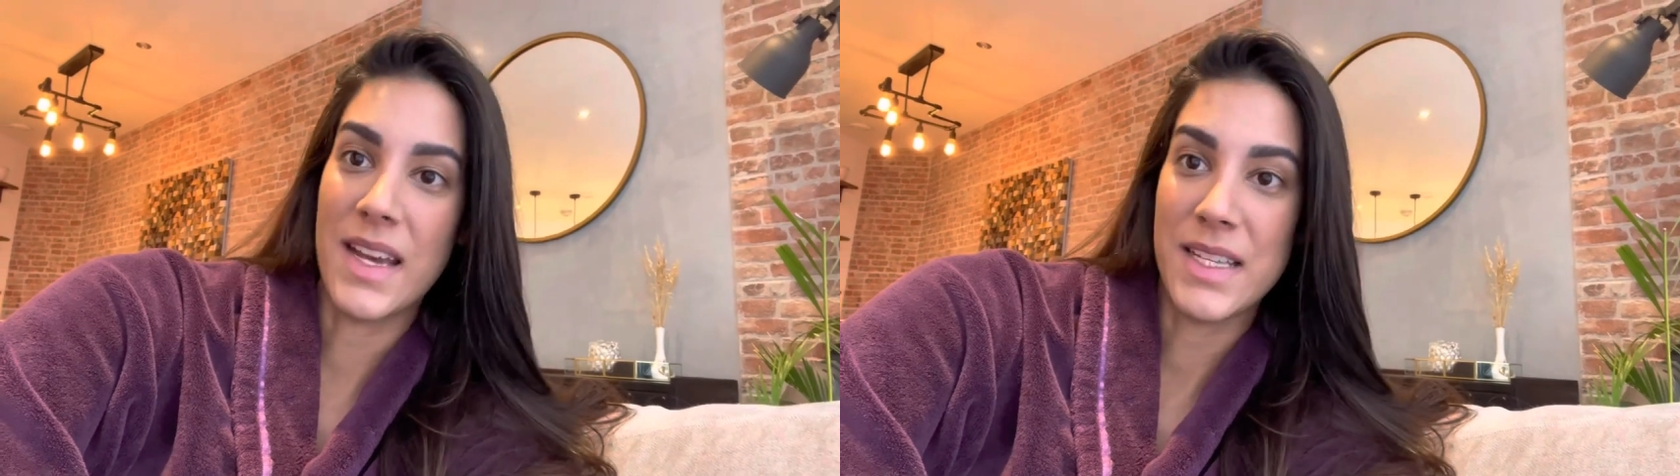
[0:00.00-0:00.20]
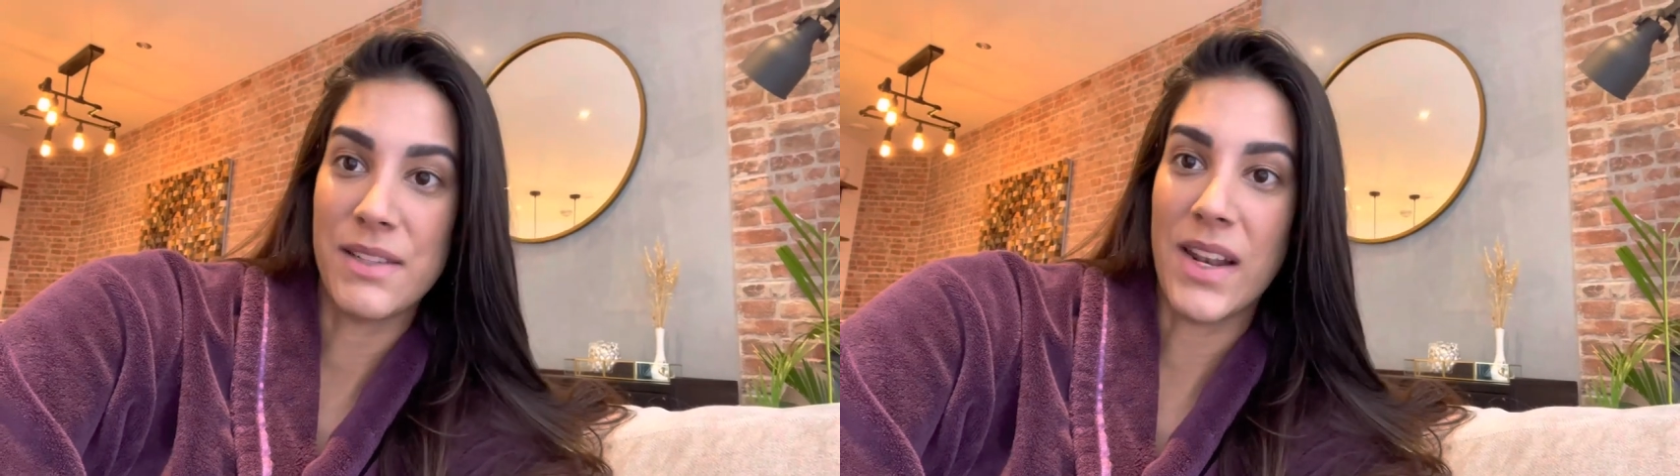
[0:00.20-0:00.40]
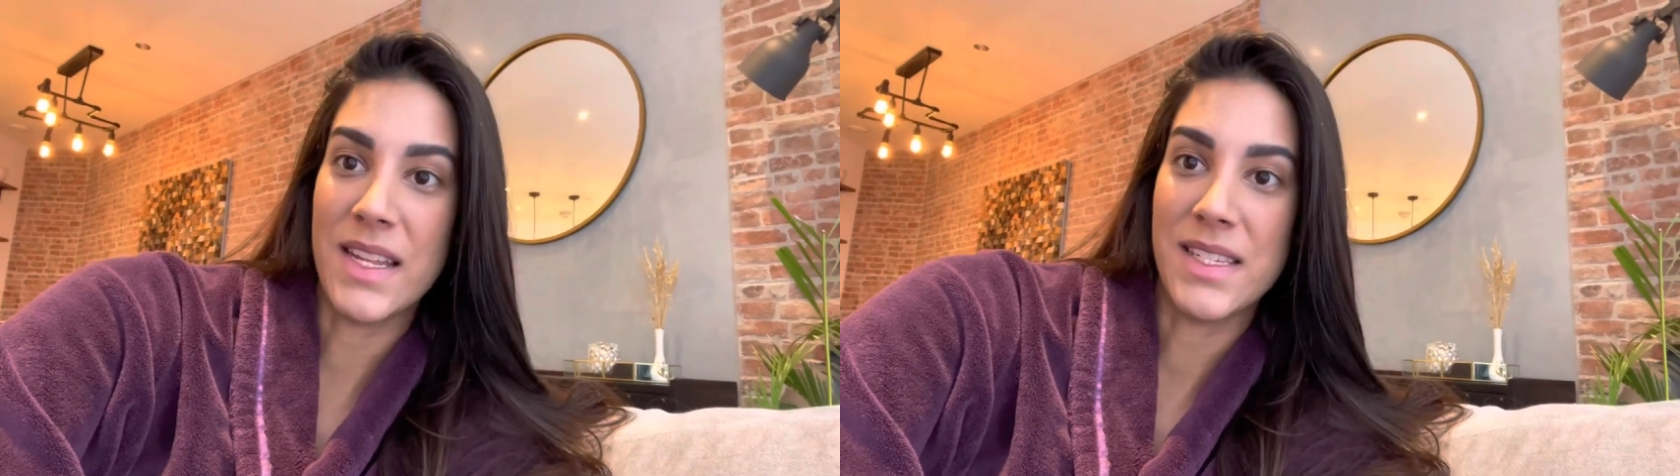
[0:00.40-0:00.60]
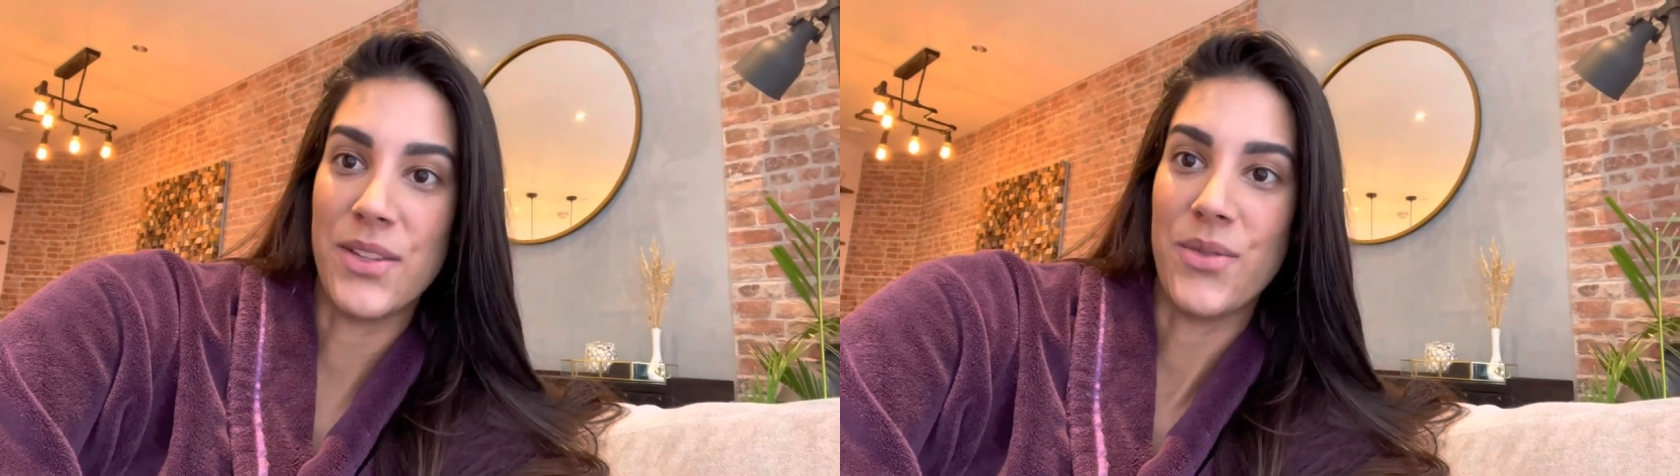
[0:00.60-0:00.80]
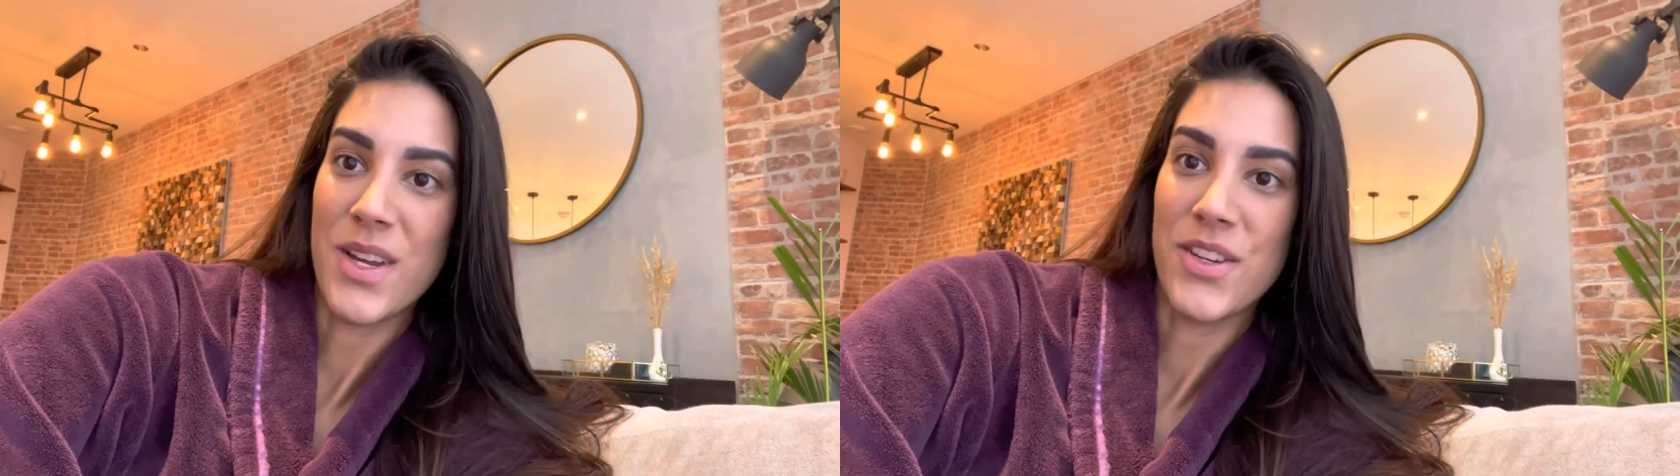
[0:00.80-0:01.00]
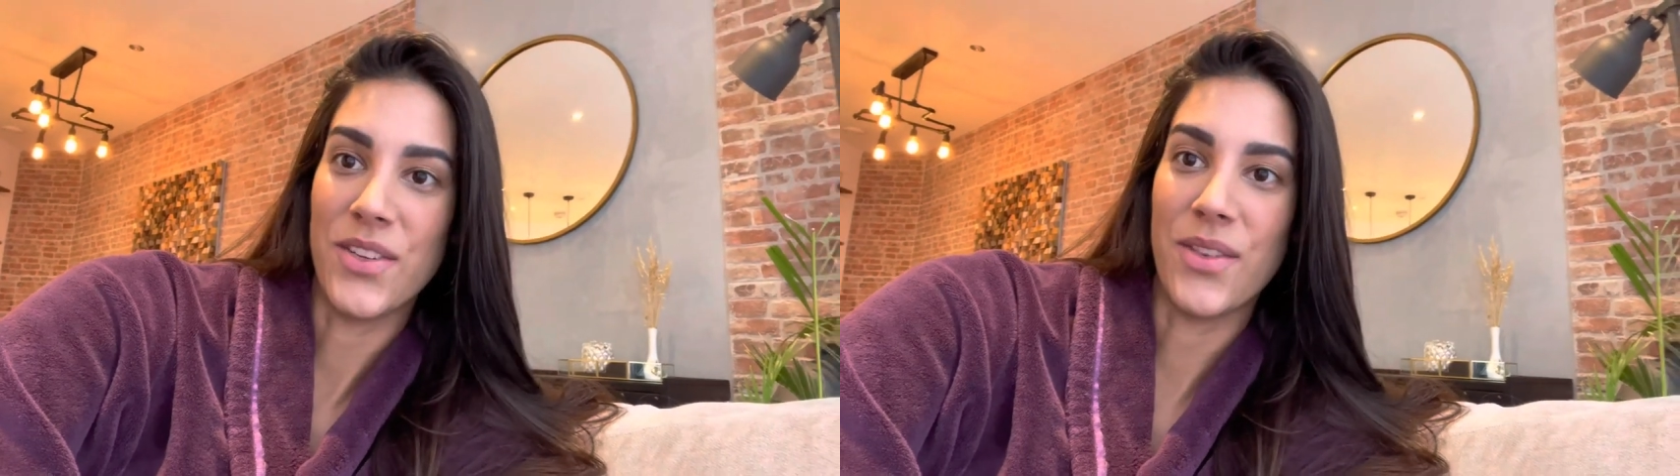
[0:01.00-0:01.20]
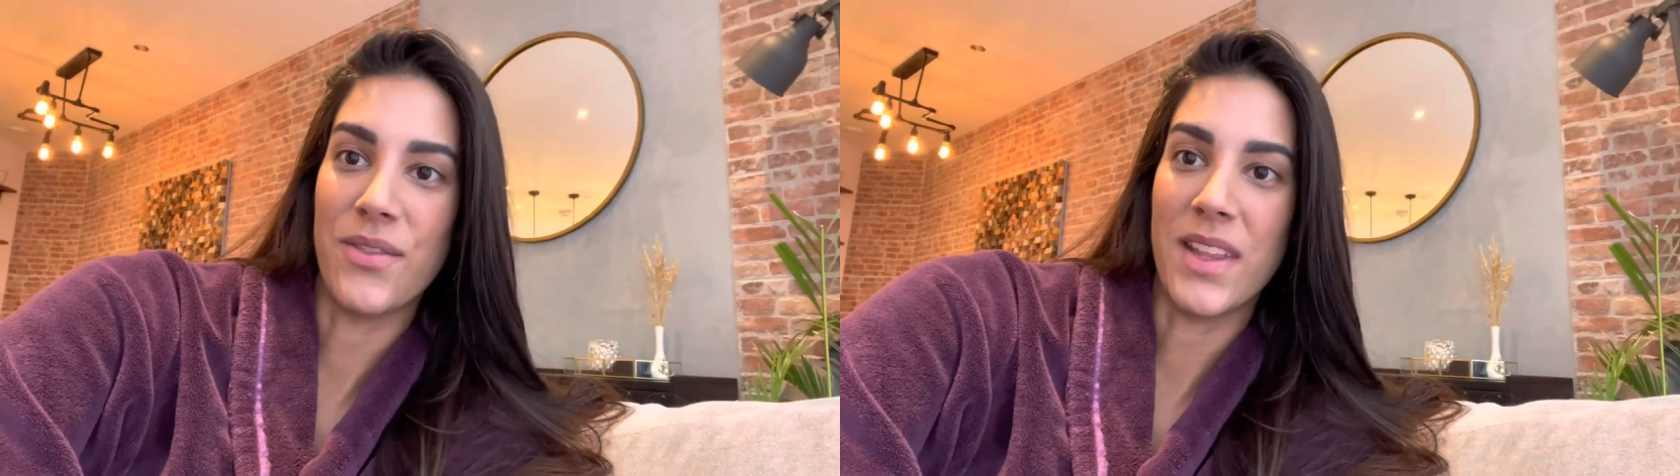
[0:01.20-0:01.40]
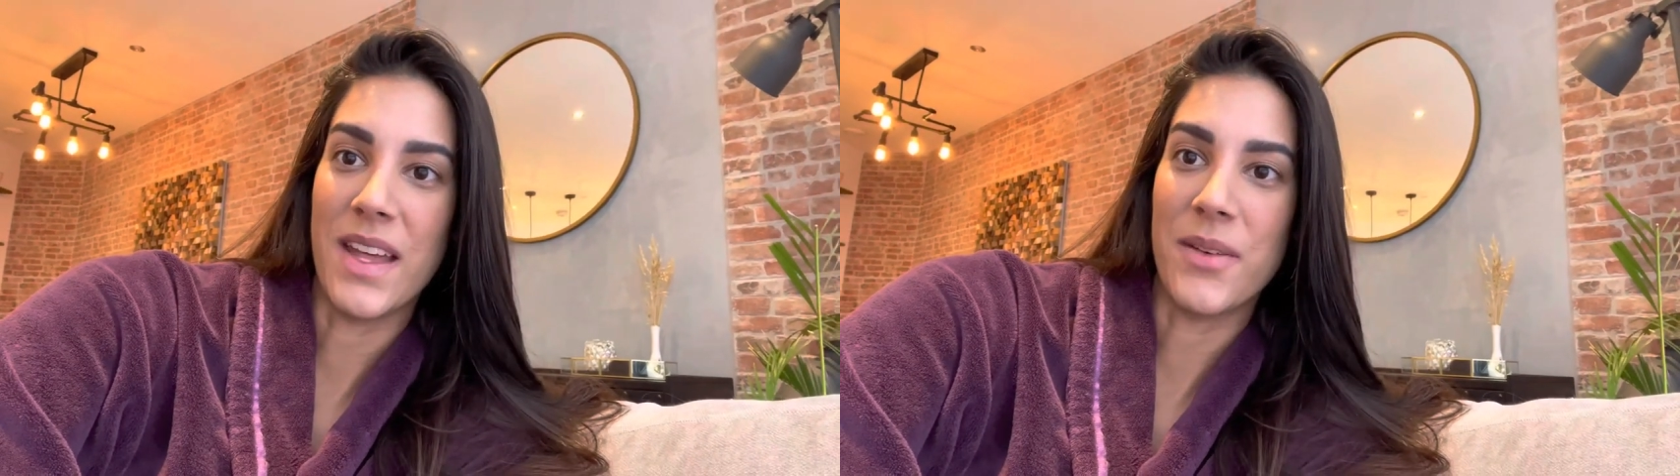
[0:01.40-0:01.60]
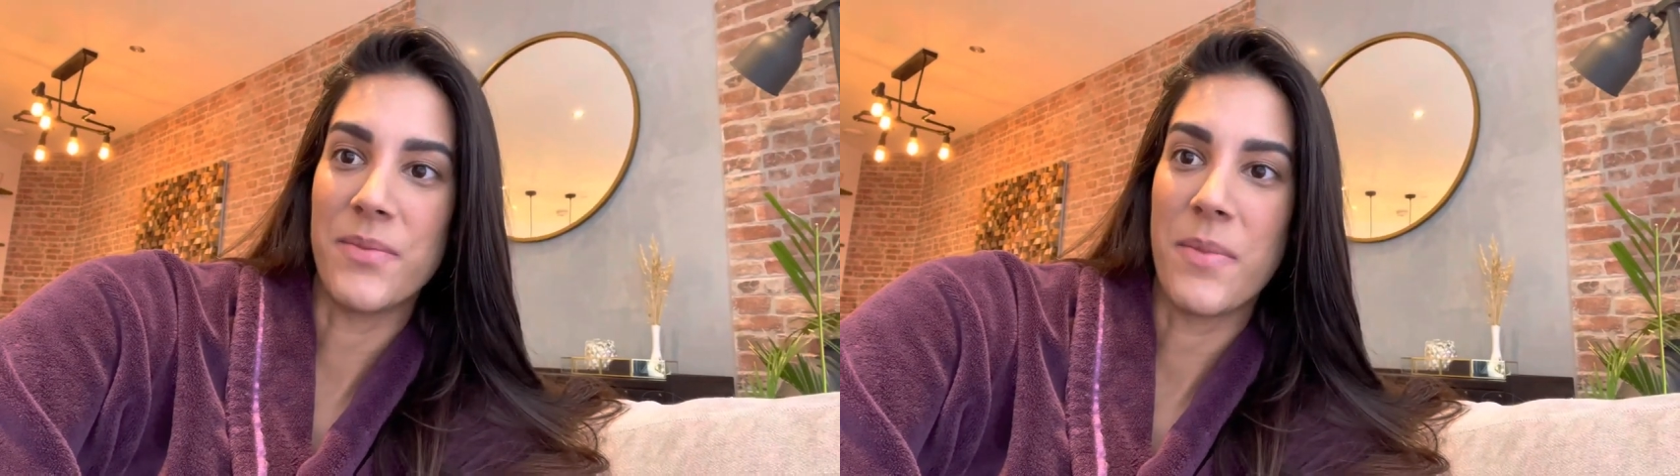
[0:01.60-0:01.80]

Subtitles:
nice flat situation over there.